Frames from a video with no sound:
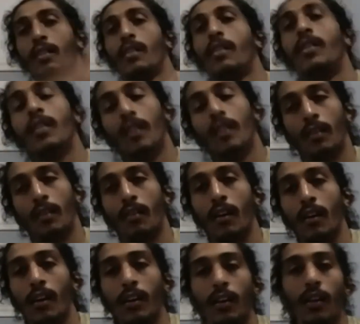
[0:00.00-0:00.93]
Yeah.
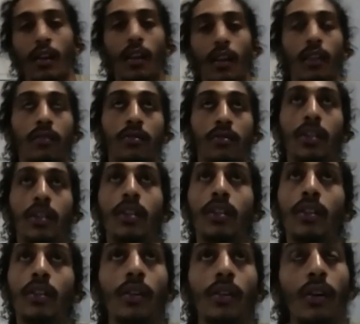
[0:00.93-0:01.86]
Right. Jeet
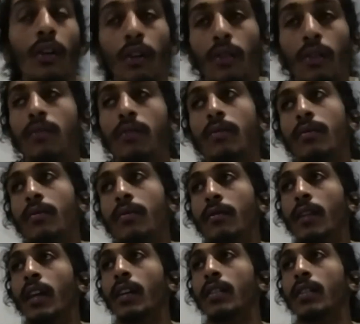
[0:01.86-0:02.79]
Kune Do,
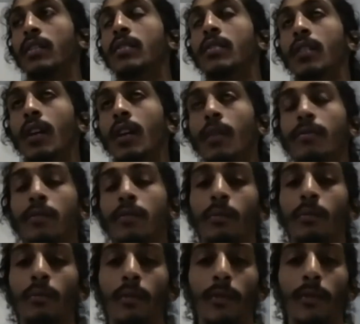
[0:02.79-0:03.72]
like since it comes
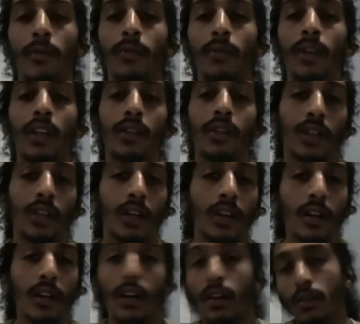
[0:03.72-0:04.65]
from Wing
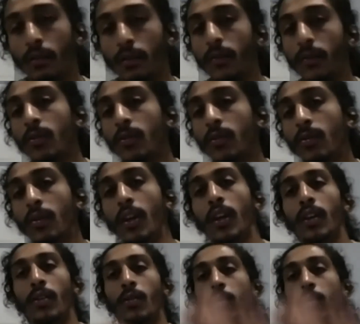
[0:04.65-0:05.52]
Chun Kung Fu, you can